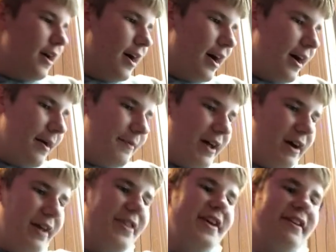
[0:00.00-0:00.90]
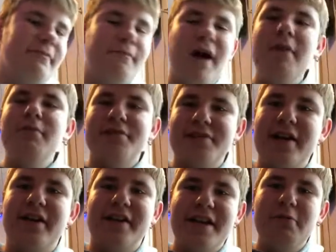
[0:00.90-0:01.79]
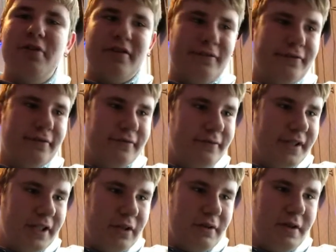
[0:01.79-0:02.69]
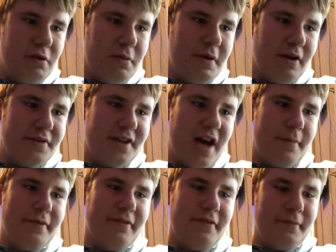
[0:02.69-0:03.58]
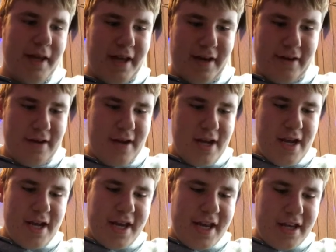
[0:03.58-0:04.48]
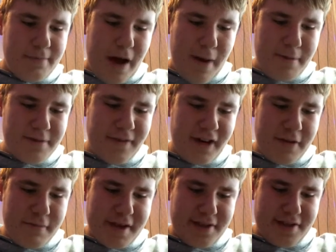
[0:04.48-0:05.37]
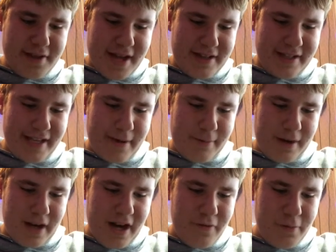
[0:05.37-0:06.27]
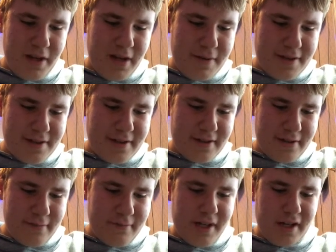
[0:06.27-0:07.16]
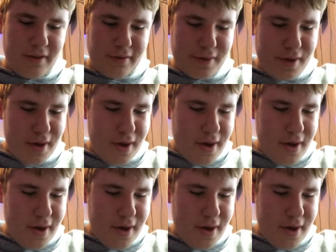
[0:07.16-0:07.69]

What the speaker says: Now I think if Bob was there, he would have been on top of it, and Bob is very missed at the campground. Everybody misses him, you know,